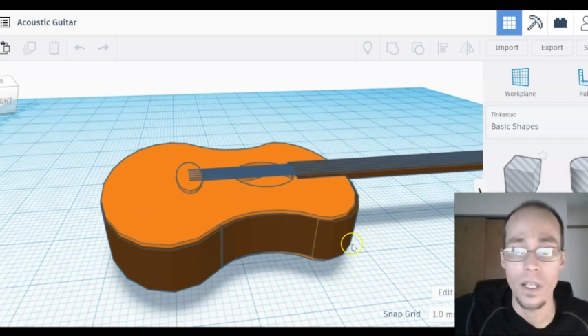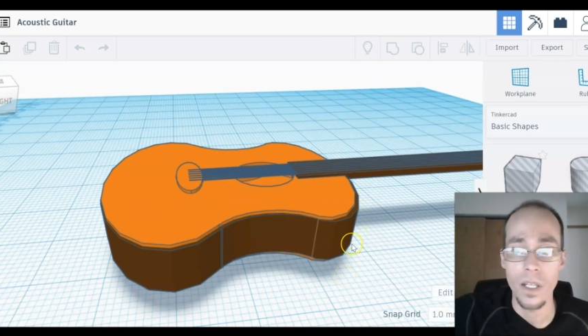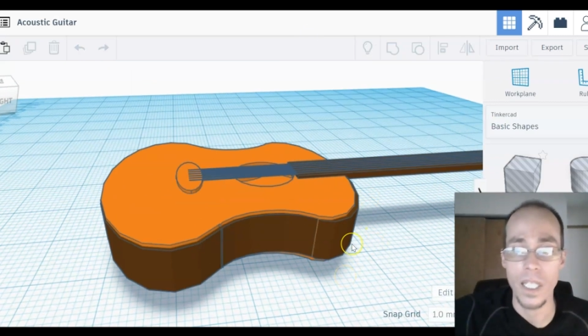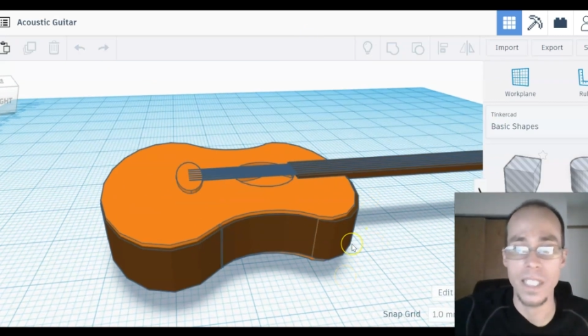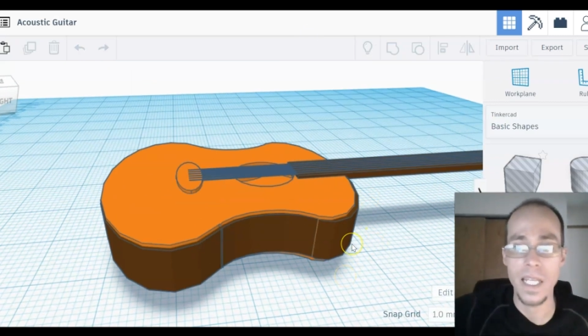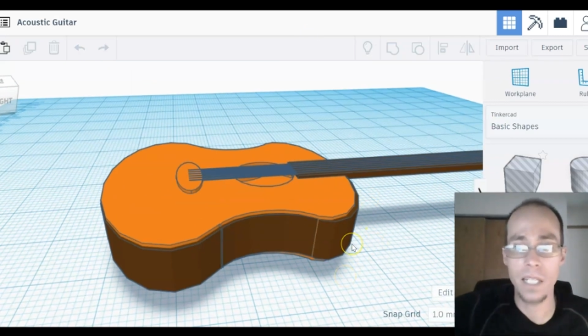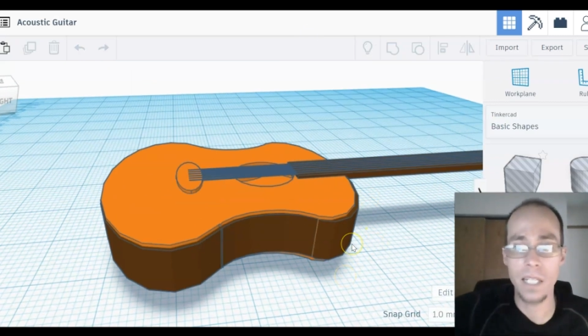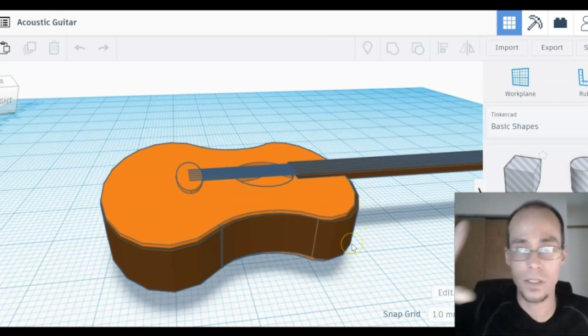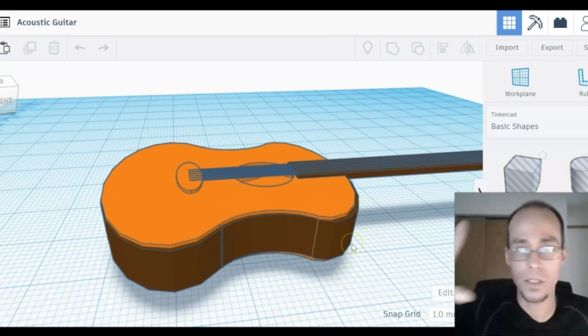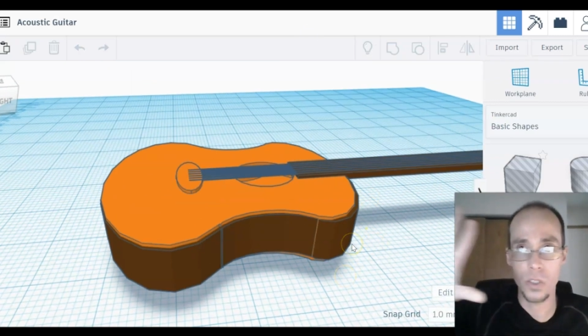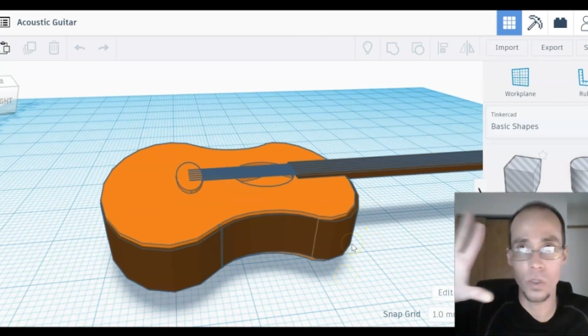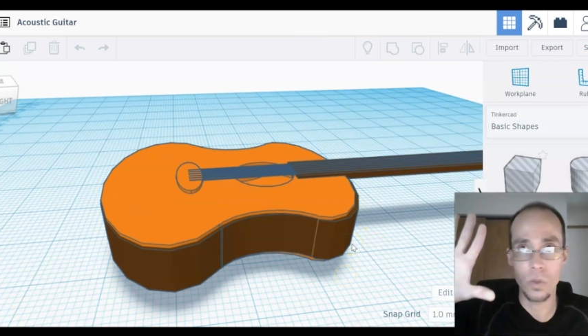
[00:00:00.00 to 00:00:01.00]
they tend
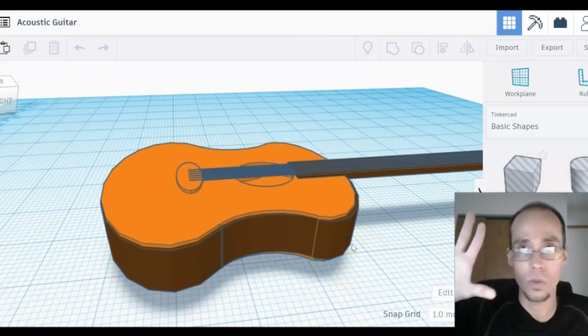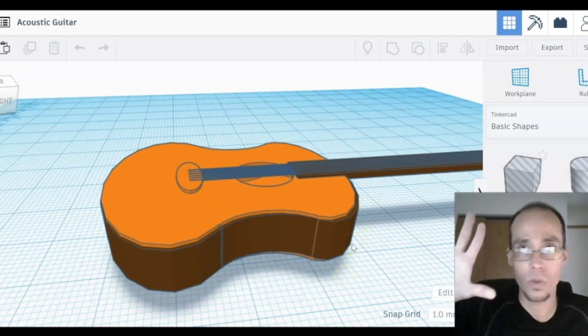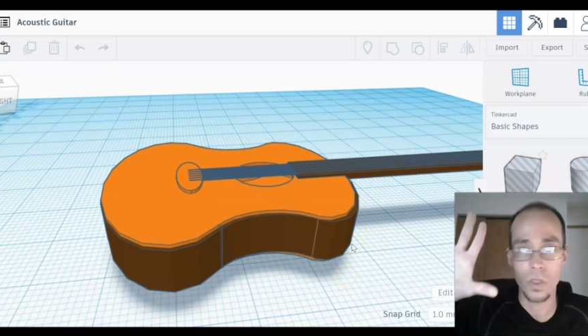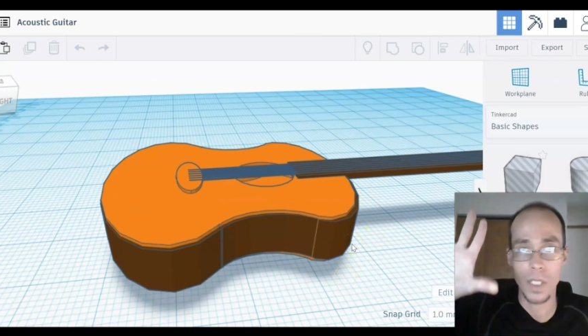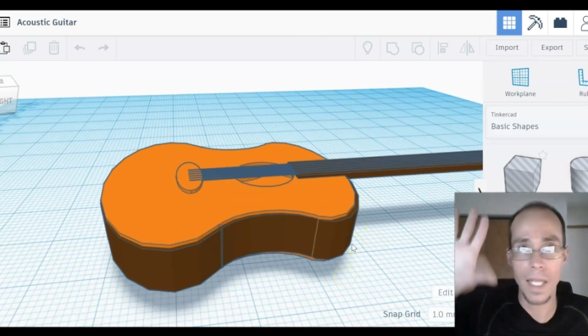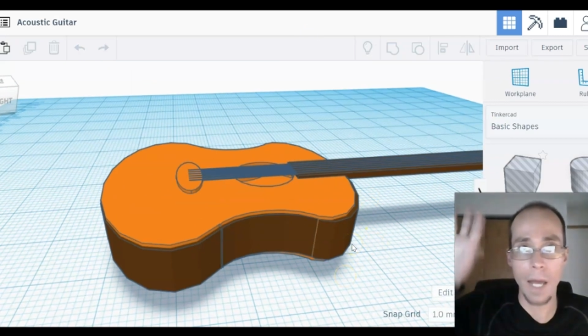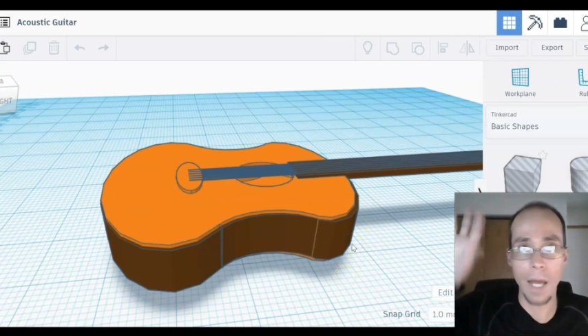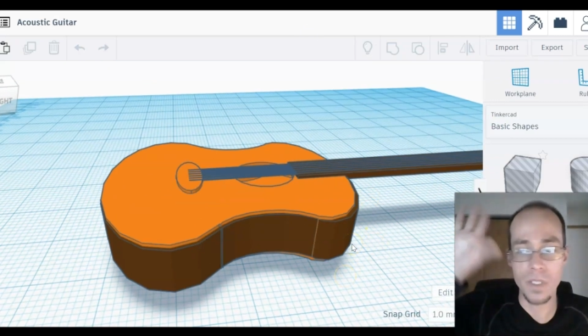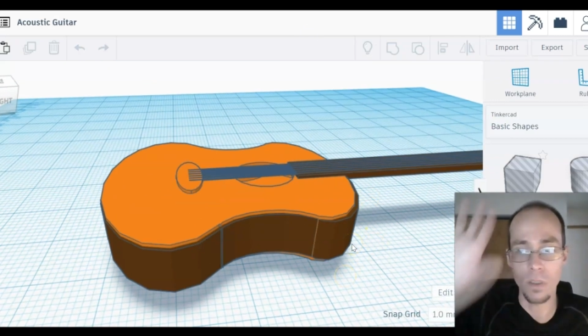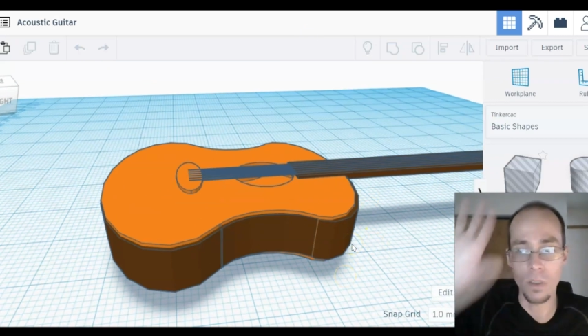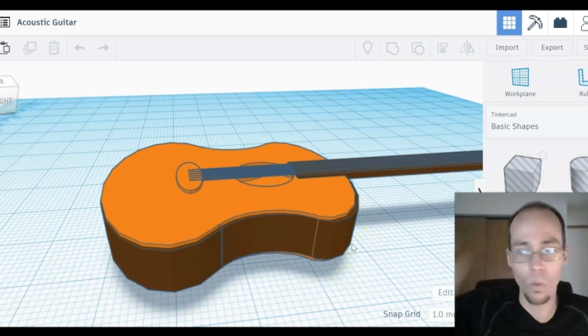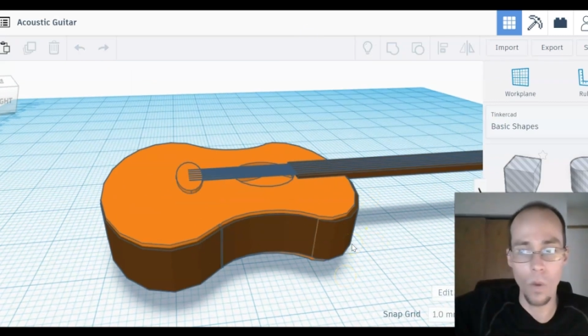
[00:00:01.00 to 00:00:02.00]
to collapse
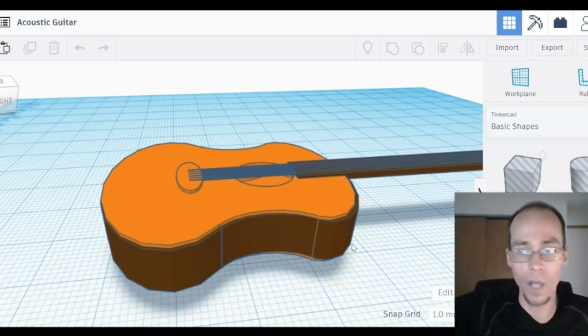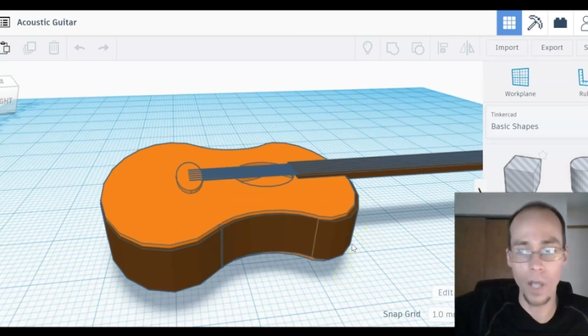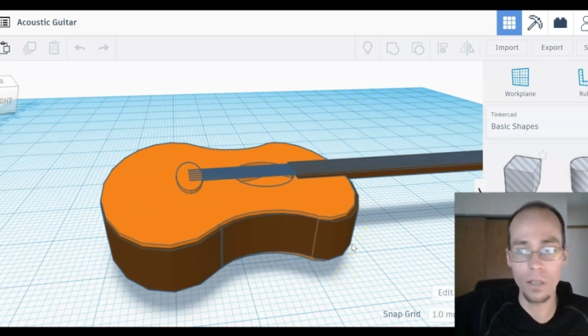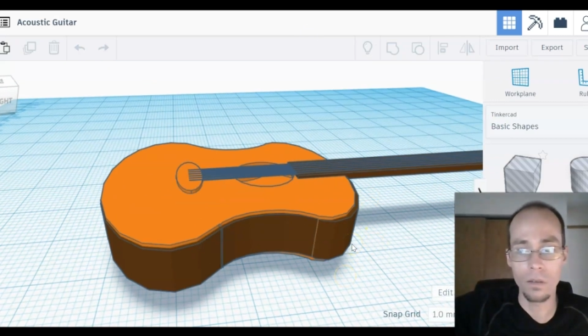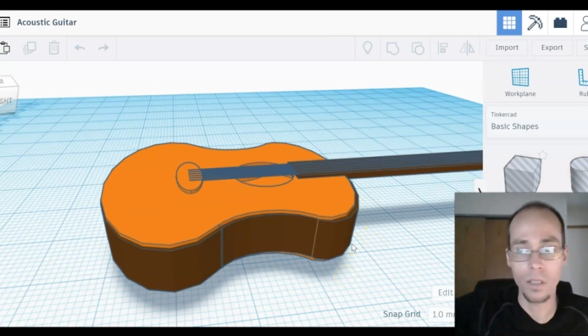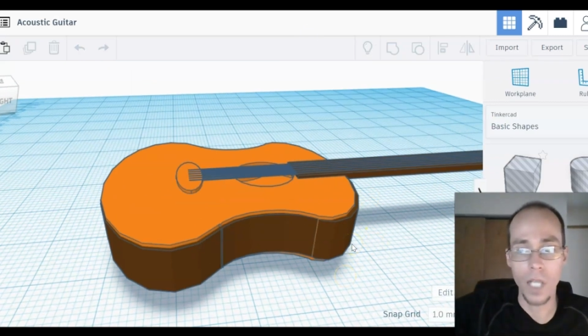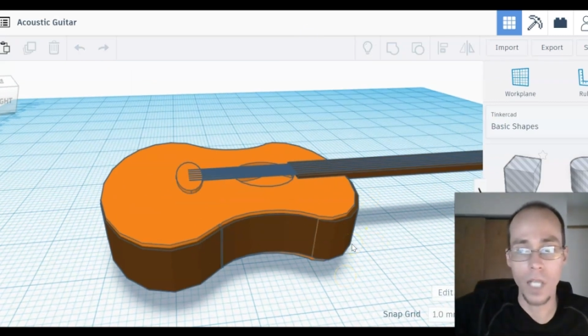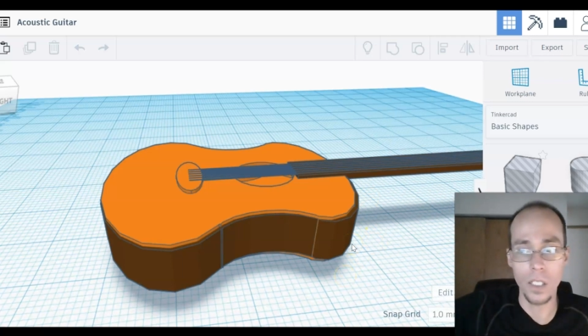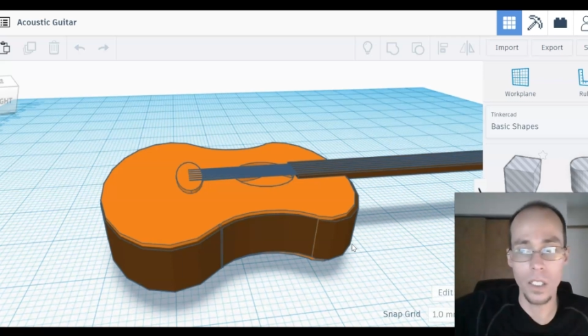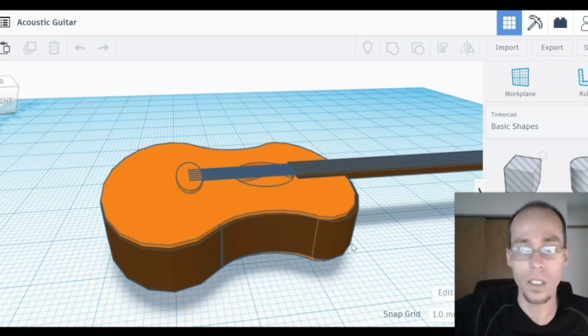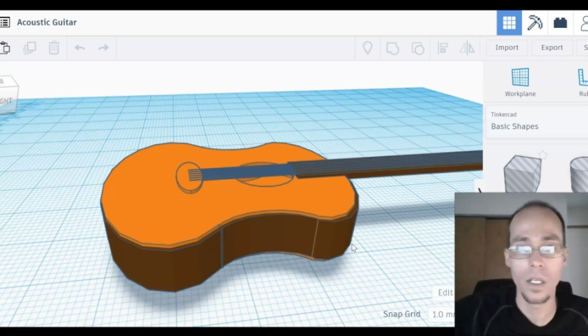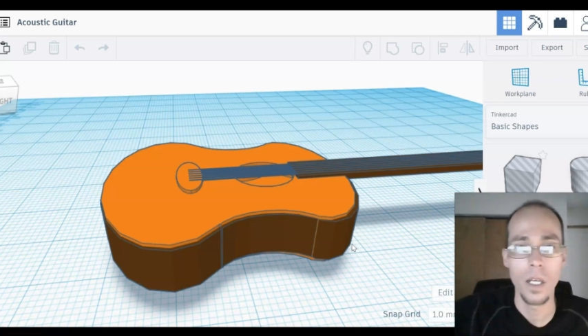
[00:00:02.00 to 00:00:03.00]
into one
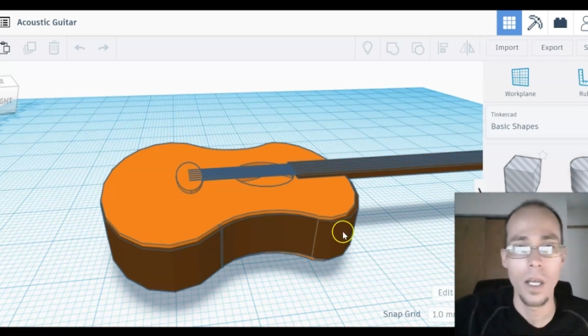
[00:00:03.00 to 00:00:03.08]
color.